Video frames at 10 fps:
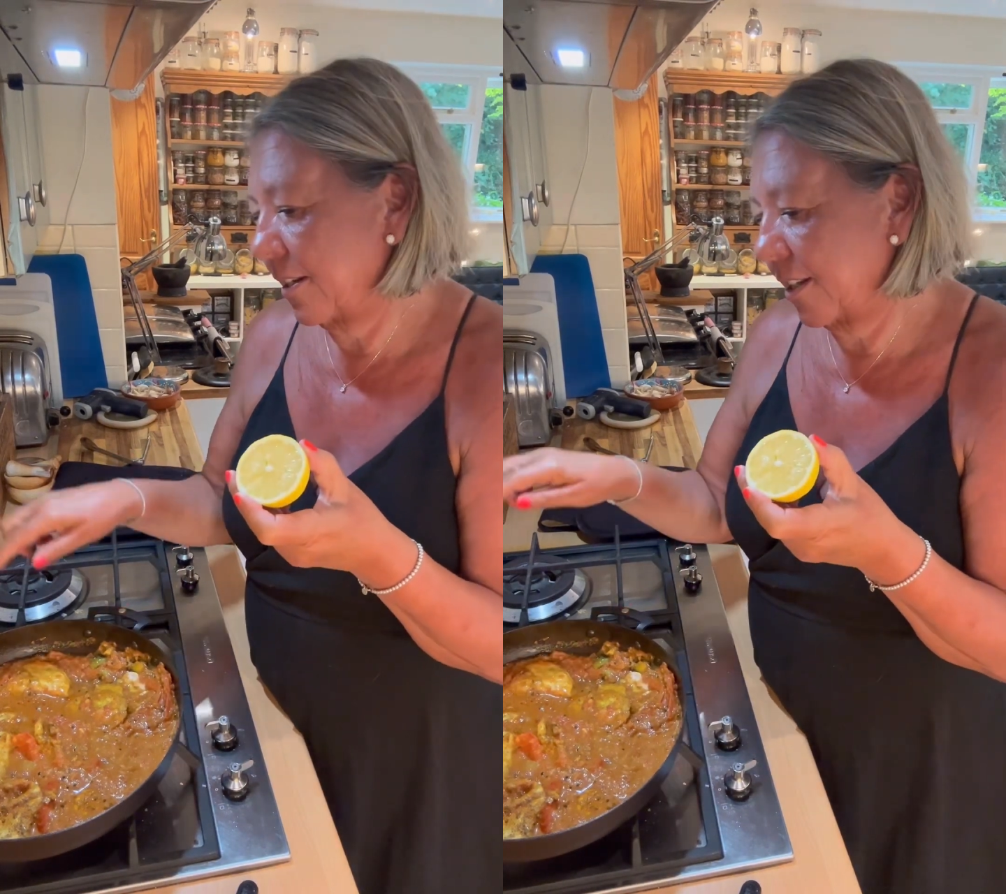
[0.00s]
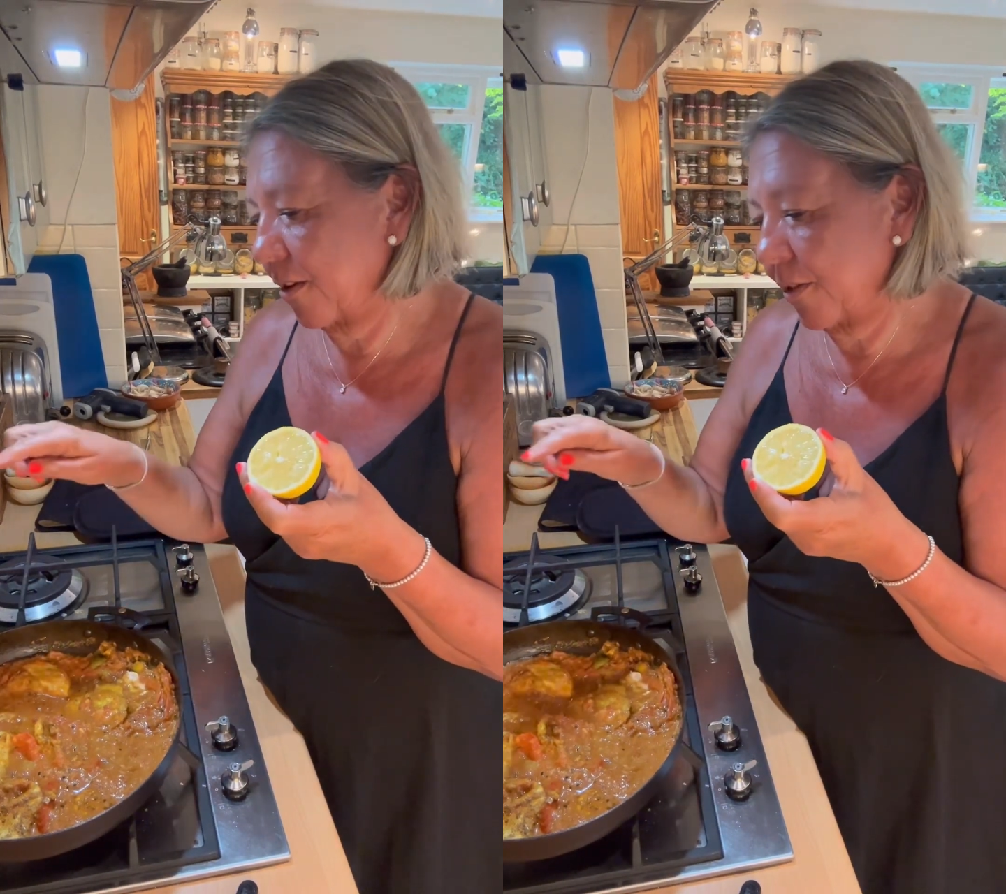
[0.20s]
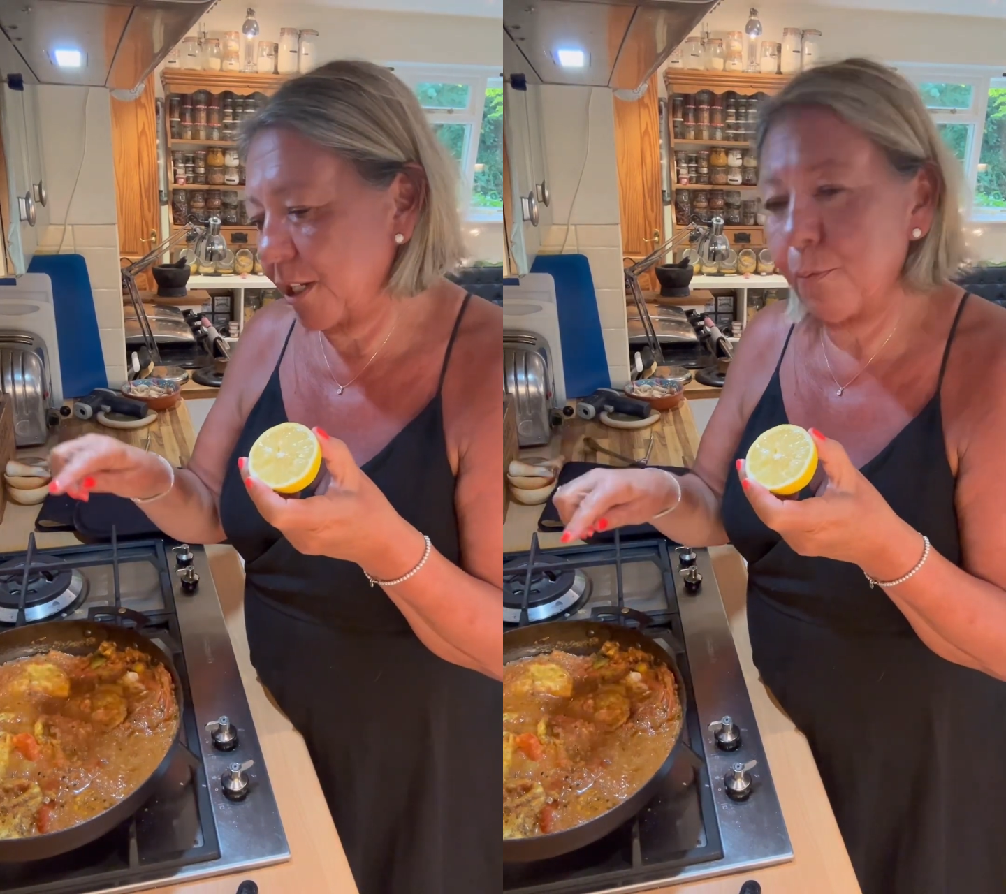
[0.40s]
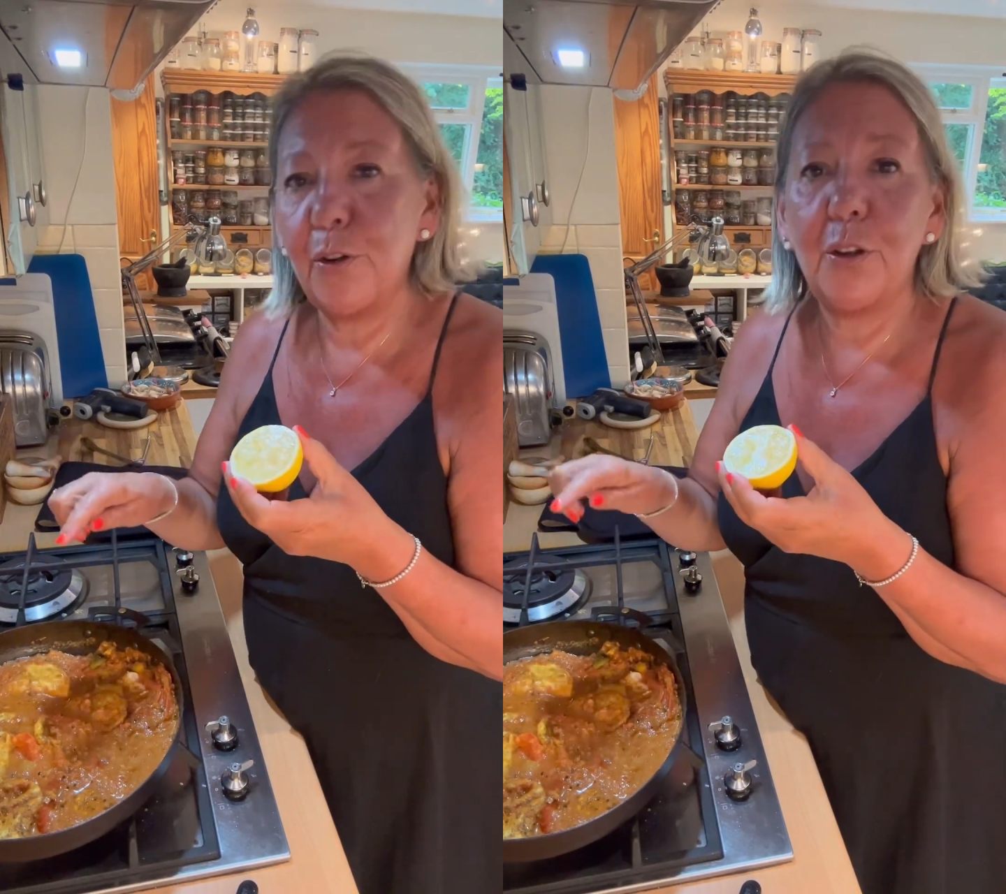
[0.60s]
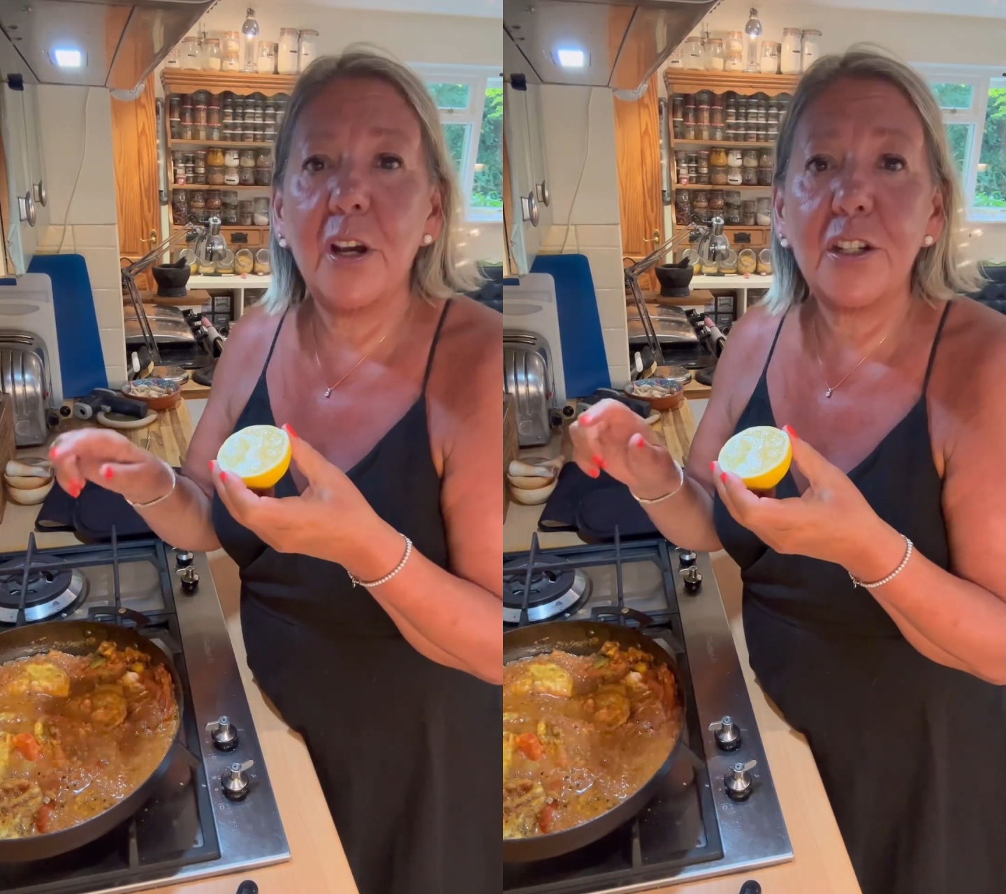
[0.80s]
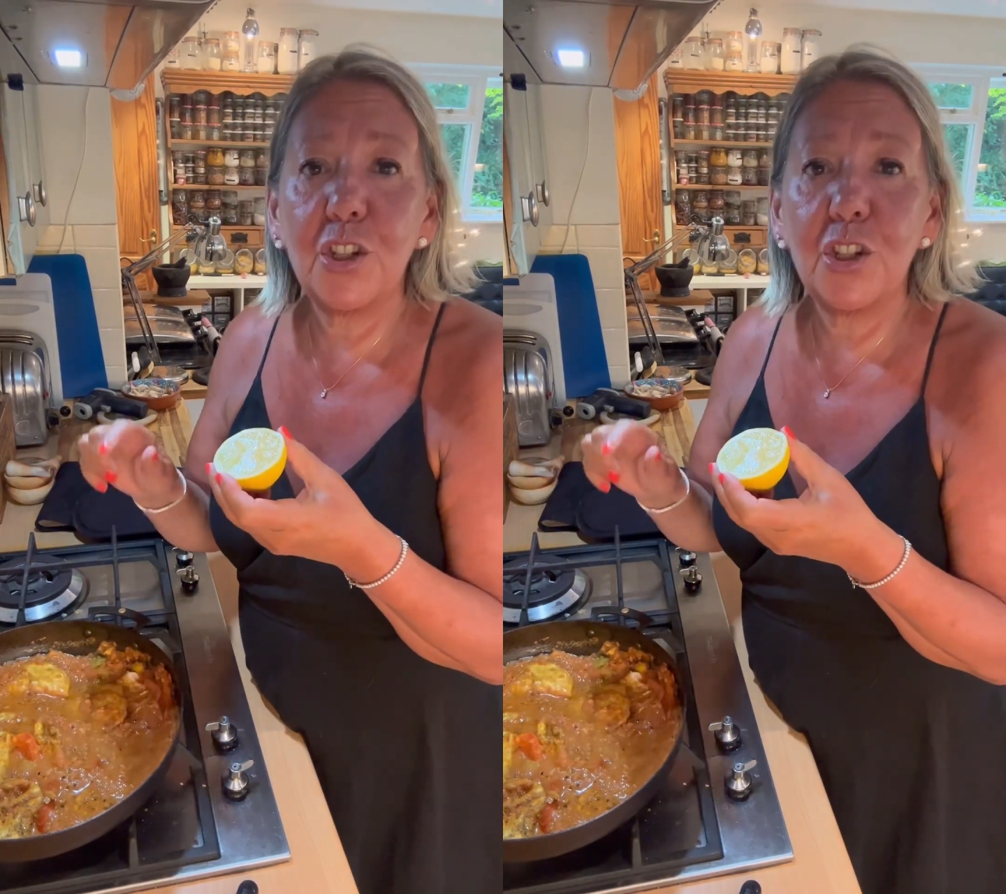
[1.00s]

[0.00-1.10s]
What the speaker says: So at this point, you're going to